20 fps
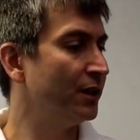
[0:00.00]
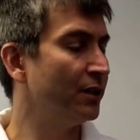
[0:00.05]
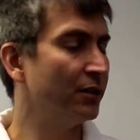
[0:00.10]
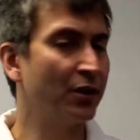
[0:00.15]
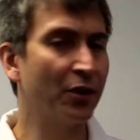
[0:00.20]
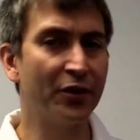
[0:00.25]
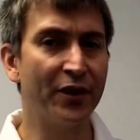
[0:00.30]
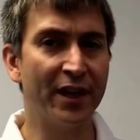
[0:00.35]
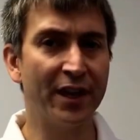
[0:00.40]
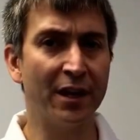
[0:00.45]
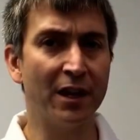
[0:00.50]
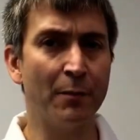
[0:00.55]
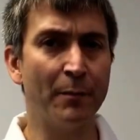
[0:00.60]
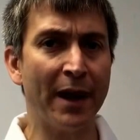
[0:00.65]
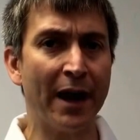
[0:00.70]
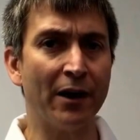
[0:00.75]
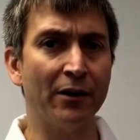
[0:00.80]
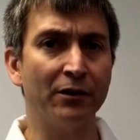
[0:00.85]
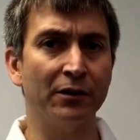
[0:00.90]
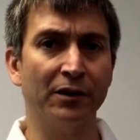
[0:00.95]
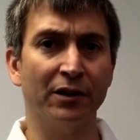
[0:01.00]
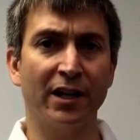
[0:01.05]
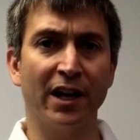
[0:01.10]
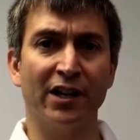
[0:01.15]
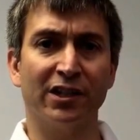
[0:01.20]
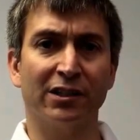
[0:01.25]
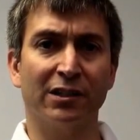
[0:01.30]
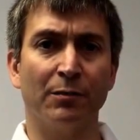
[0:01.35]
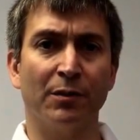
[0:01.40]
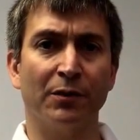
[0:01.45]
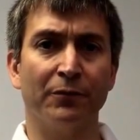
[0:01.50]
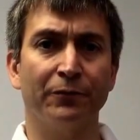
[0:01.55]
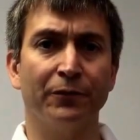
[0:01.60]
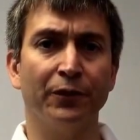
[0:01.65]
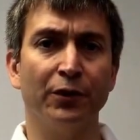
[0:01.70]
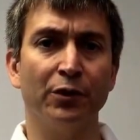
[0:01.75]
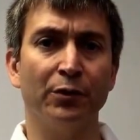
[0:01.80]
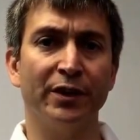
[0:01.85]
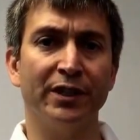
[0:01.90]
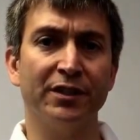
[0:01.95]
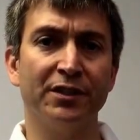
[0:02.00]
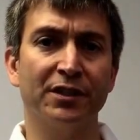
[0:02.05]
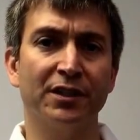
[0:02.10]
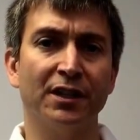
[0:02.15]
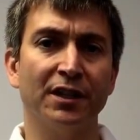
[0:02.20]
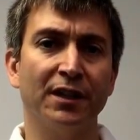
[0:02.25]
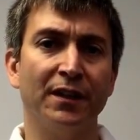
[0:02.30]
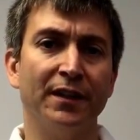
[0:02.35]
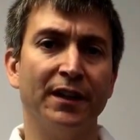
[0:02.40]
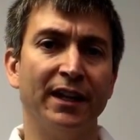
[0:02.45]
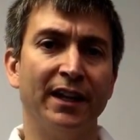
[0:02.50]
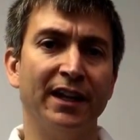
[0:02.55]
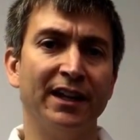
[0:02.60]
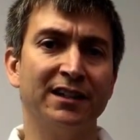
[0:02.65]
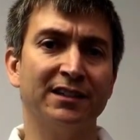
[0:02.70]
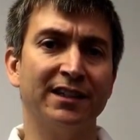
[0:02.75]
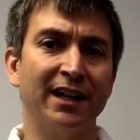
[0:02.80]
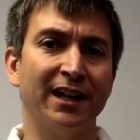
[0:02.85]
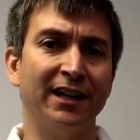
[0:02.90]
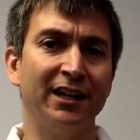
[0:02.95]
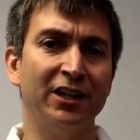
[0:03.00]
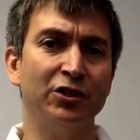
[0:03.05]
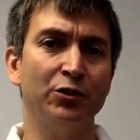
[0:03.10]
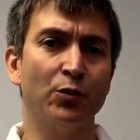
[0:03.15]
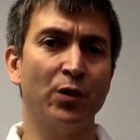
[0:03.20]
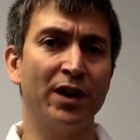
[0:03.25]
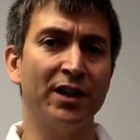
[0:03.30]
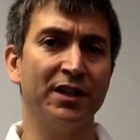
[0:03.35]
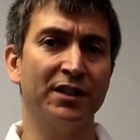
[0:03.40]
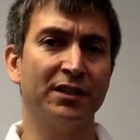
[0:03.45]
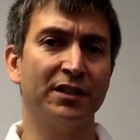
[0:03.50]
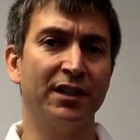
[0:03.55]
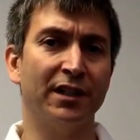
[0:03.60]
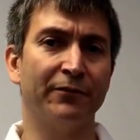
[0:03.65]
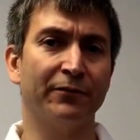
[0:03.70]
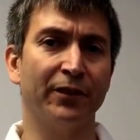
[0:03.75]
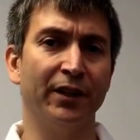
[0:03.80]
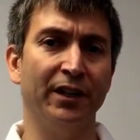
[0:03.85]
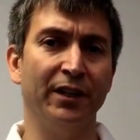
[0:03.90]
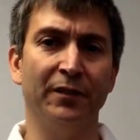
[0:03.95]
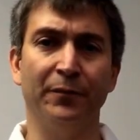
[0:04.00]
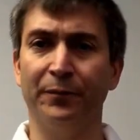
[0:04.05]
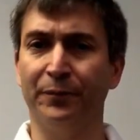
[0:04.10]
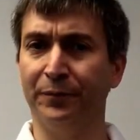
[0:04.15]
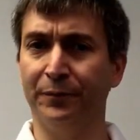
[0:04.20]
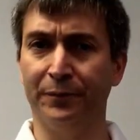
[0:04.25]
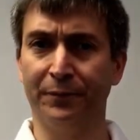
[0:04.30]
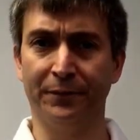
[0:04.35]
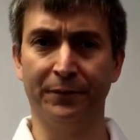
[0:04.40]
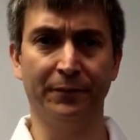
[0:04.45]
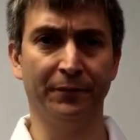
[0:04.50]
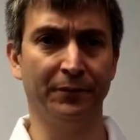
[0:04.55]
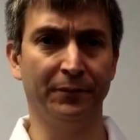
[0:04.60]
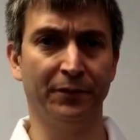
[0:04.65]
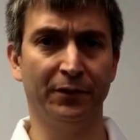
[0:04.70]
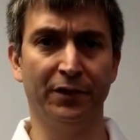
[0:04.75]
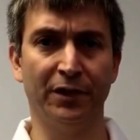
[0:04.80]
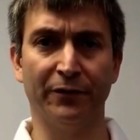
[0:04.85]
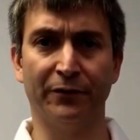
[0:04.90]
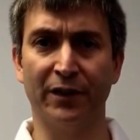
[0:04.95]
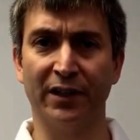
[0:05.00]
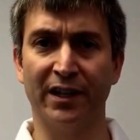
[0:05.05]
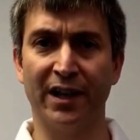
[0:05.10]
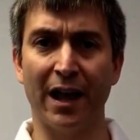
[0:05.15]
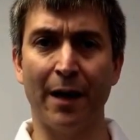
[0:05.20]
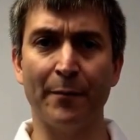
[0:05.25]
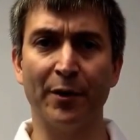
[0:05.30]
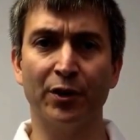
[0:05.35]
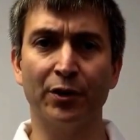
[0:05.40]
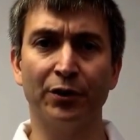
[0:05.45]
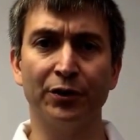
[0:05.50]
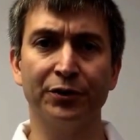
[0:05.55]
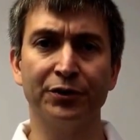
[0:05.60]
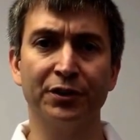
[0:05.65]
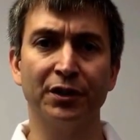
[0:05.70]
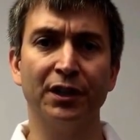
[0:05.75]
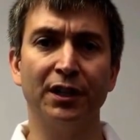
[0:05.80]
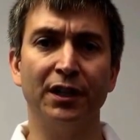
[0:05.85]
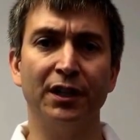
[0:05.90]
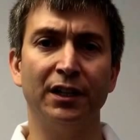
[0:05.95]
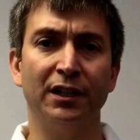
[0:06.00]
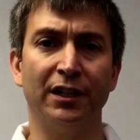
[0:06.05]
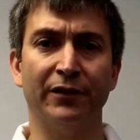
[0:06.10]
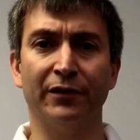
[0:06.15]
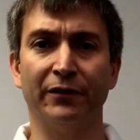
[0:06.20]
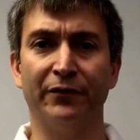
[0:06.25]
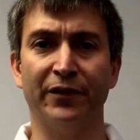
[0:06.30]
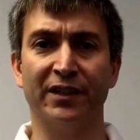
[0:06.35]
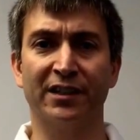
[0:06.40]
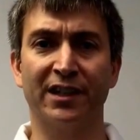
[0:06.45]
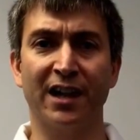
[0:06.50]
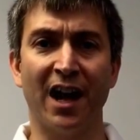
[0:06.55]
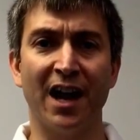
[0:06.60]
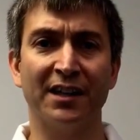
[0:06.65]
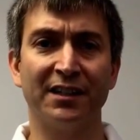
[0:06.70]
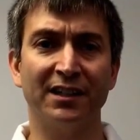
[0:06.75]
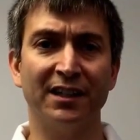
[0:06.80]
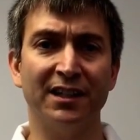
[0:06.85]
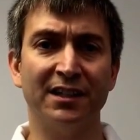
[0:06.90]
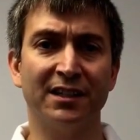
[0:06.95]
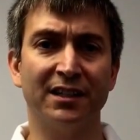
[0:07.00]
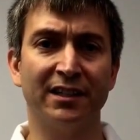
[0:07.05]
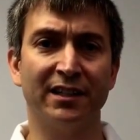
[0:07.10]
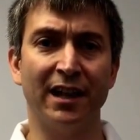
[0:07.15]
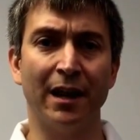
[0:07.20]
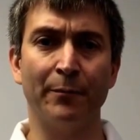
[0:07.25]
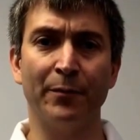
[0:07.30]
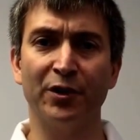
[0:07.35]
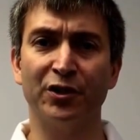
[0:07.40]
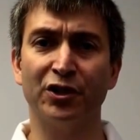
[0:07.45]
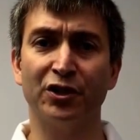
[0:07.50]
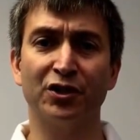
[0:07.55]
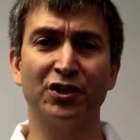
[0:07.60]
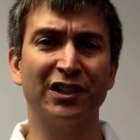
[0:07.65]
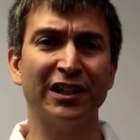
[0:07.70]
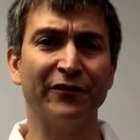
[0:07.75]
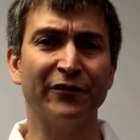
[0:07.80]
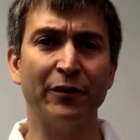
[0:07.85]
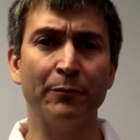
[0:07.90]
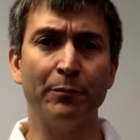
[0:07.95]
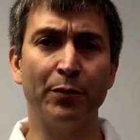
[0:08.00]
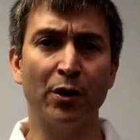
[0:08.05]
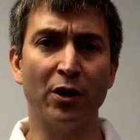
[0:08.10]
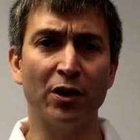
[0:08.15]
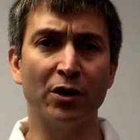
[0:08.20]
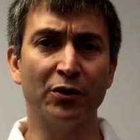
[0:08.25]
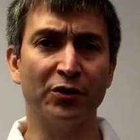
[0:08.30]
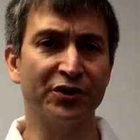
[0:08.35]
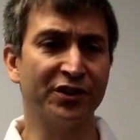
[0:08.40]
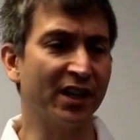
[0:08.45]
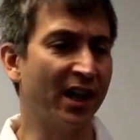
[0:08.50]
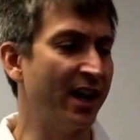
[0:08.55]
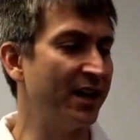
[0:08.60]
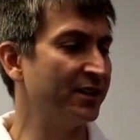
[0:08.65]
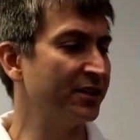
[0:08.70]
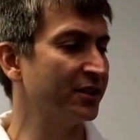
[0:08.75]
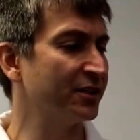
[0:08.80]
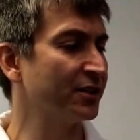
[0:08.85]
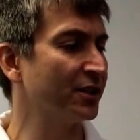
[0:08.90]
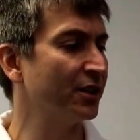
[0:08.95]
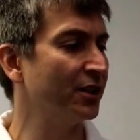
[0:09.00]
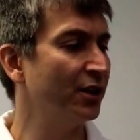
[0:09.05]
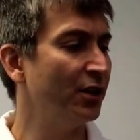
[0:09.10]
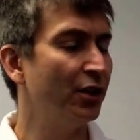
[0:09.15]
The thing about customer fluids is that each one is different. Different chemicals, different viscosities and temperatures, different particle sizes.